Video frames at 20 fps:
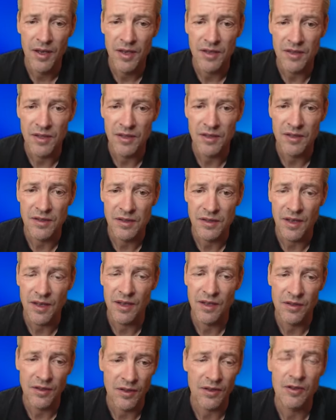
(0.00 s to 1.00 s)
since
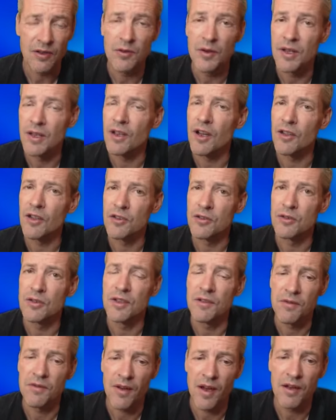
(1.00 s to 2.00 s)
the queen got to
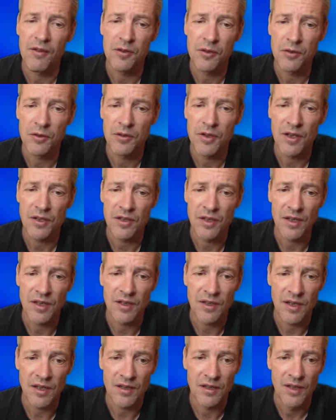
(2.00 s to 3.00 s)
g5, rook takes, king
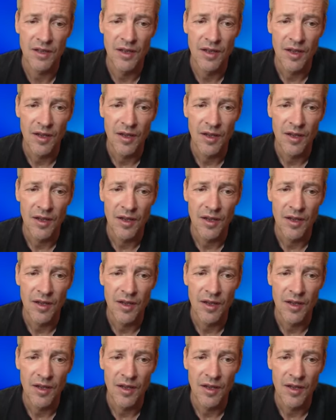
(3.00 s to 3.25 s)
takes,